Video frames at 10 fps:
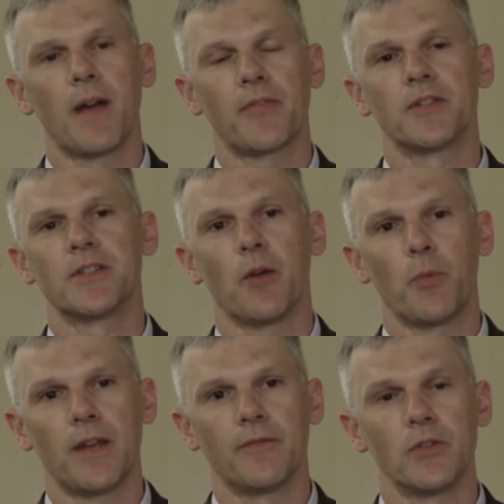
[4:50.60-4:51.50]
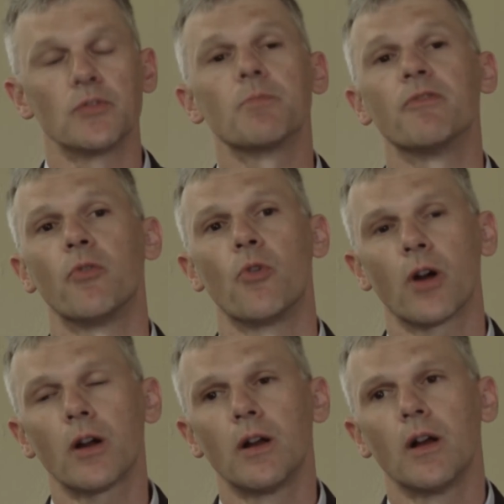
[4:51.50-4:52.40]
methods that we have used
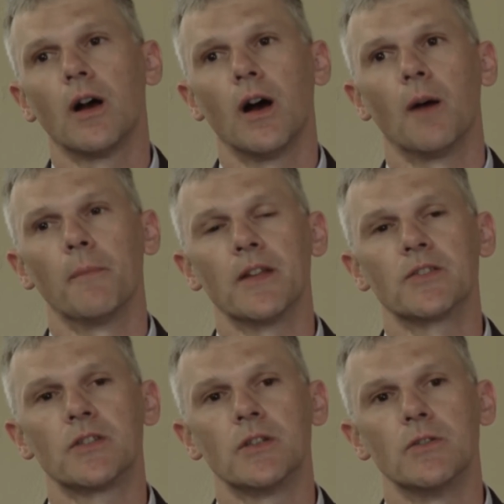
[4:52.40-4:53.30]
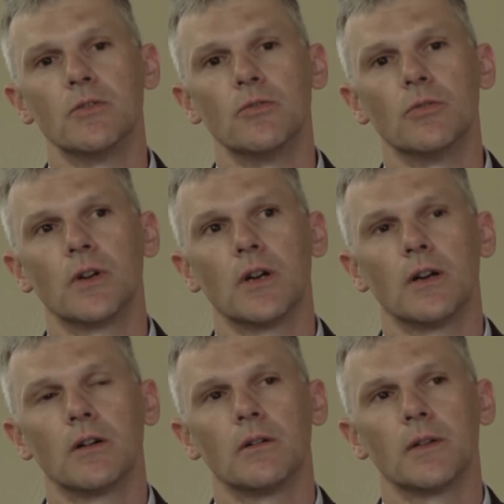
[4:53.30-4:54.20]
before um, is to
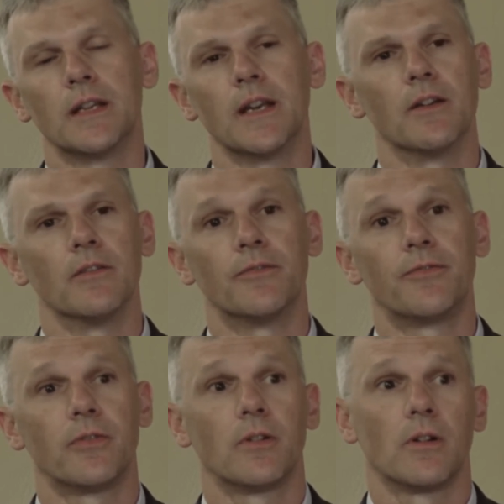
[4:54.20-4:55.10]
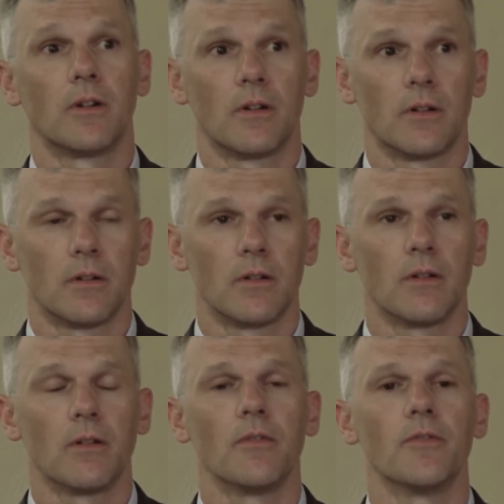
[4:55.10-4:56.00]
give
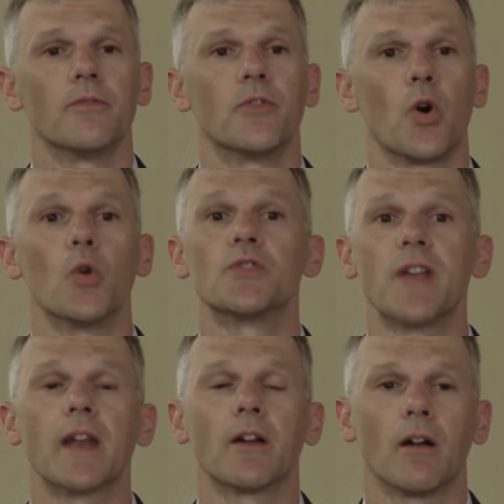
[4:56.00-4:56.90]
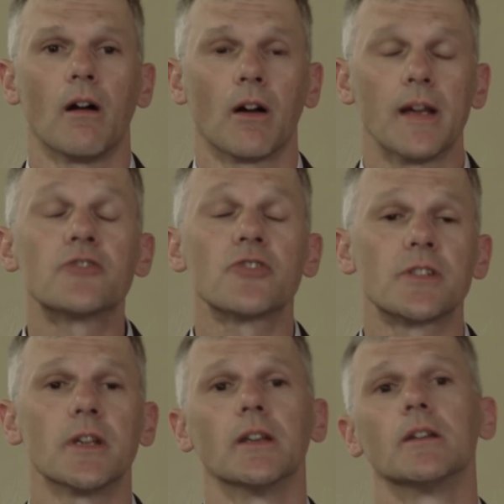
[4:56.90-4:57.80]
those that are, are
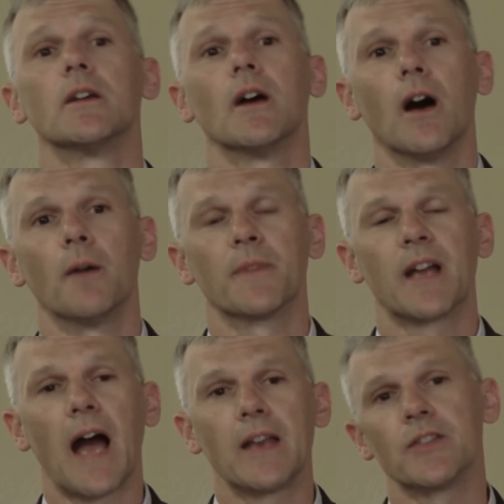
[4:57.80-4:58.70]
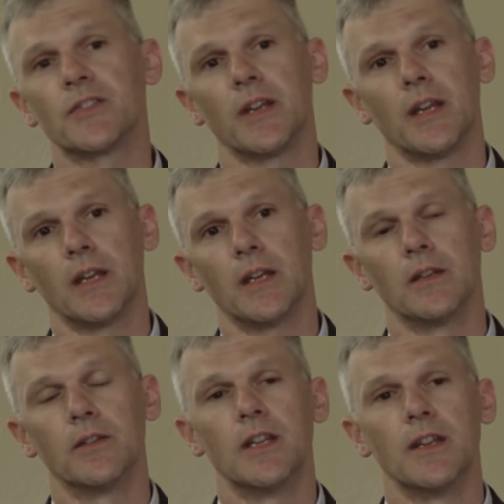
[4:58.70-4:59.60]
interested um, guidance
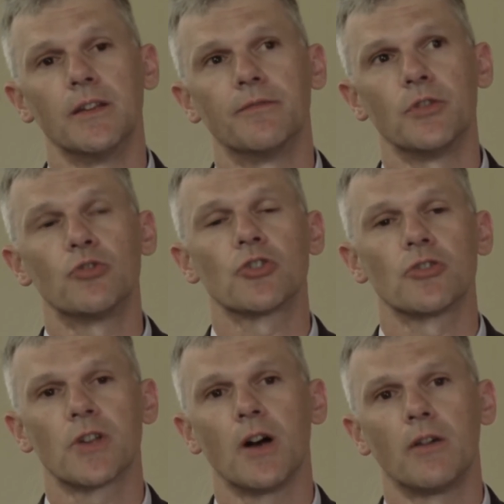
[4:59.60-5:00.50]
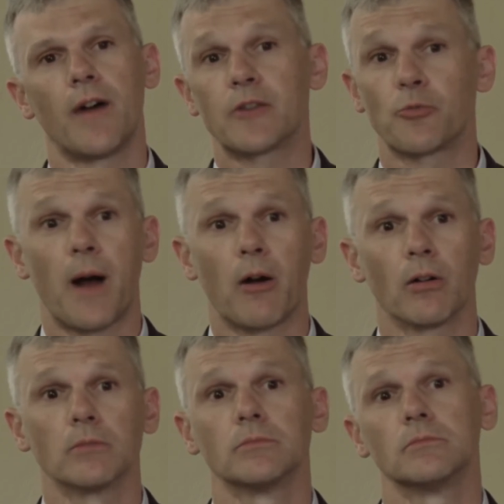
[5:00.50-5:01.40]
in the futures of hydropower